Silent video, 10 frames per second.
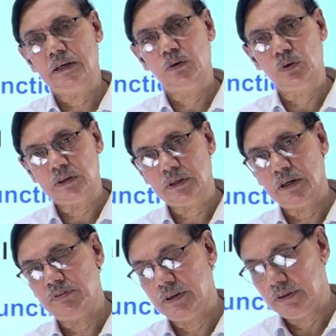rotational
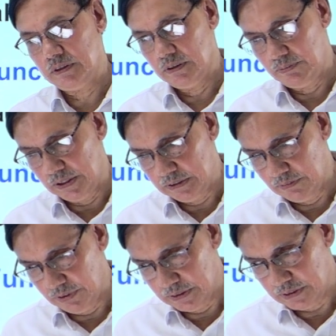partition
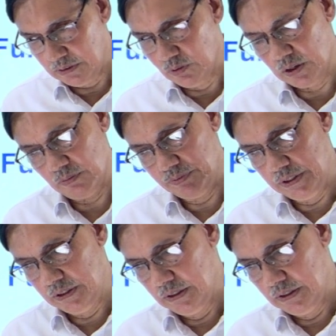function, one of the